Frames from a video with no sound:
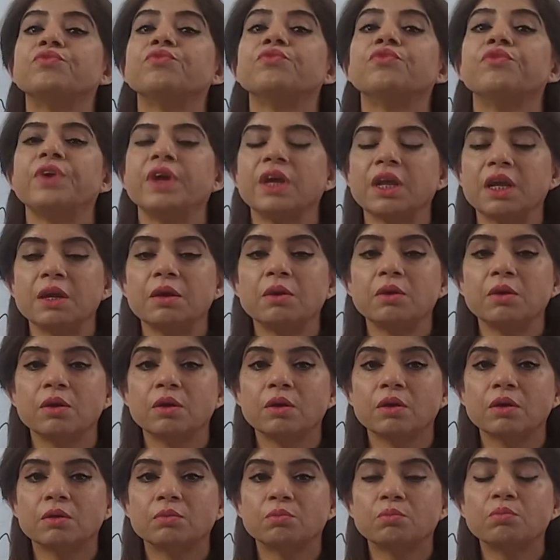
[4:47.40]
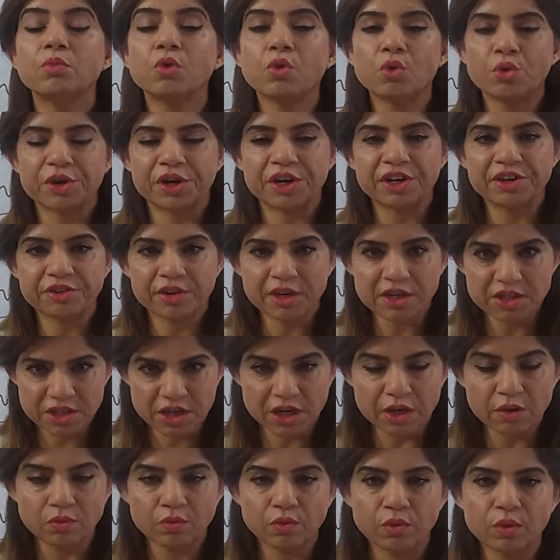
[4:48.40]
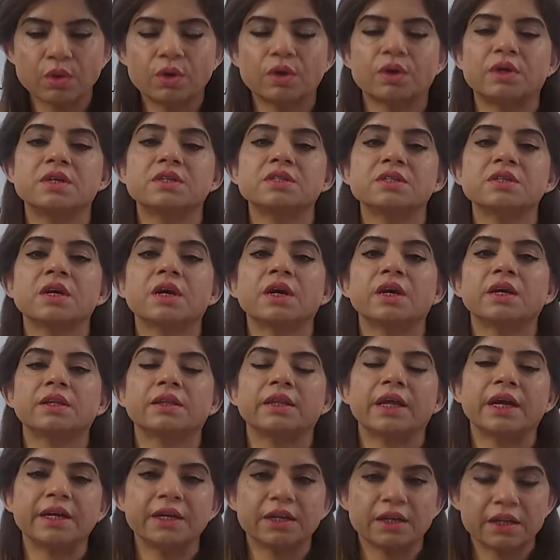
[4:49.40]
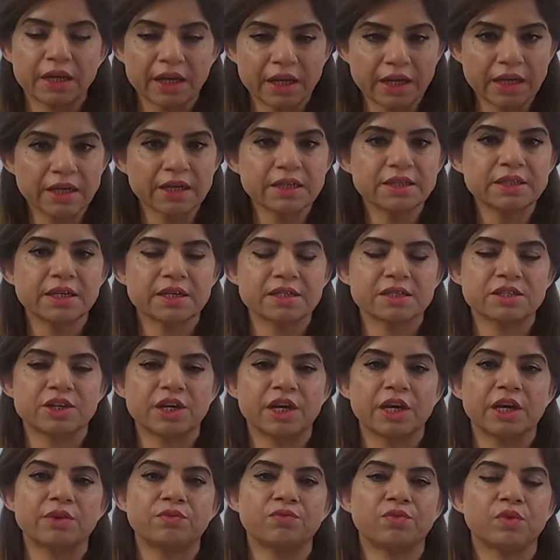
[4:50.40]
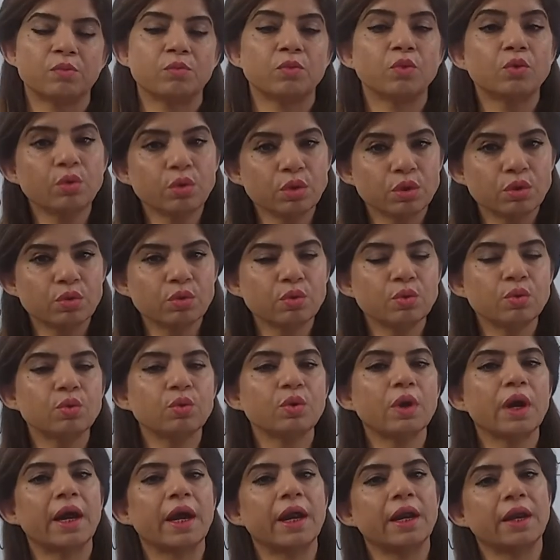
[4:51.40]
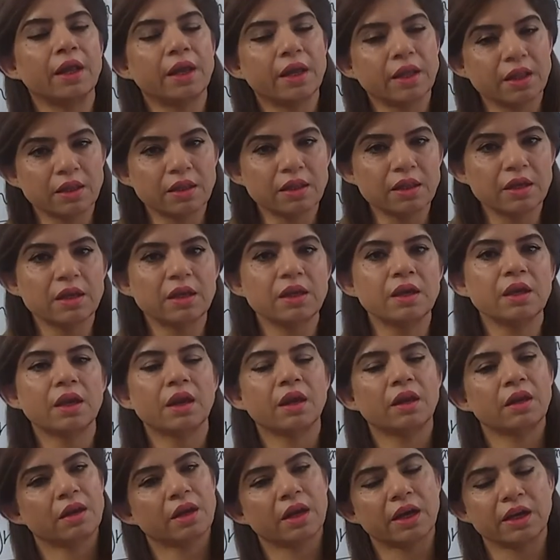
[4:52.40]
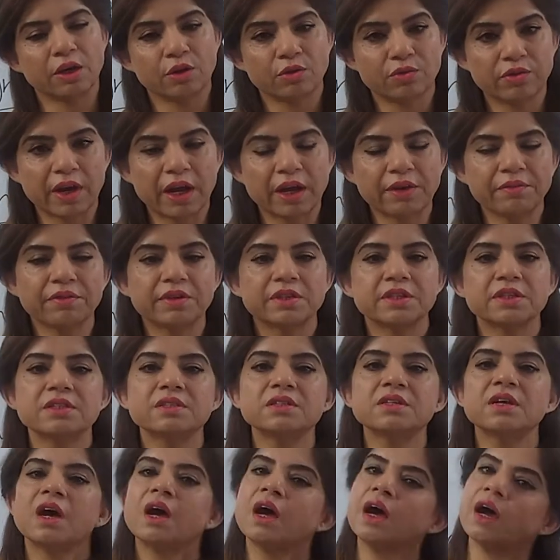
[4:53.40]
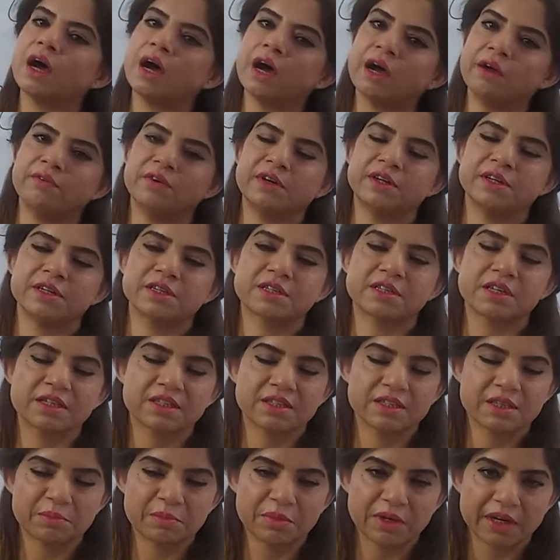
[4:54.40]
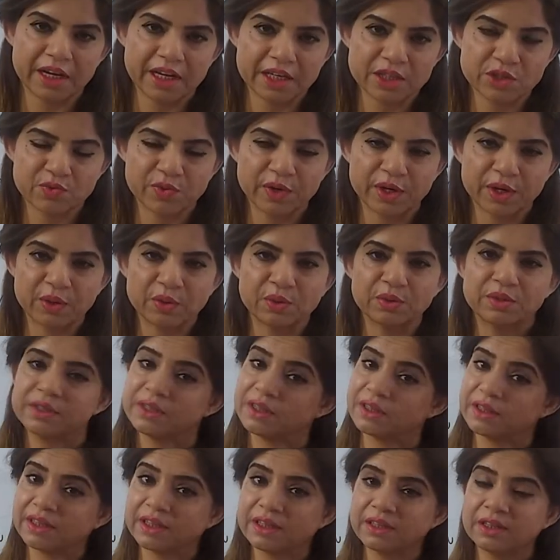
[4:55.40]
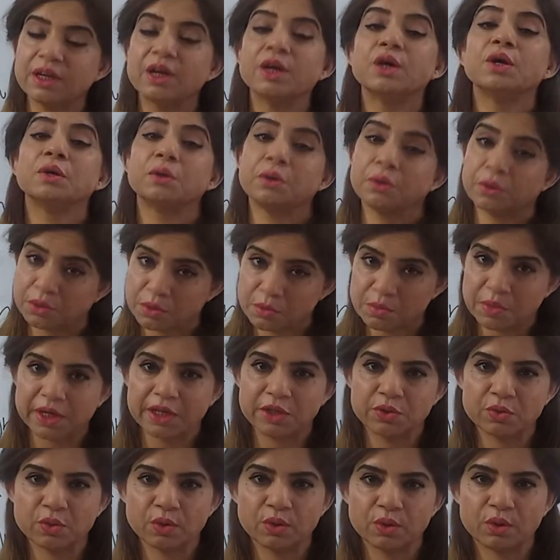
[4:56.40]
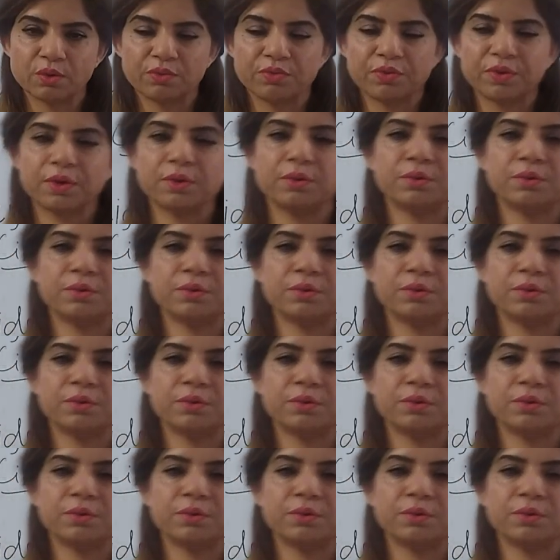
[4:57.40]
very more interesting words that English has taken from Urdu and Hindi and kind of languages. I will discuss them in next video. Till then, goodbye to all of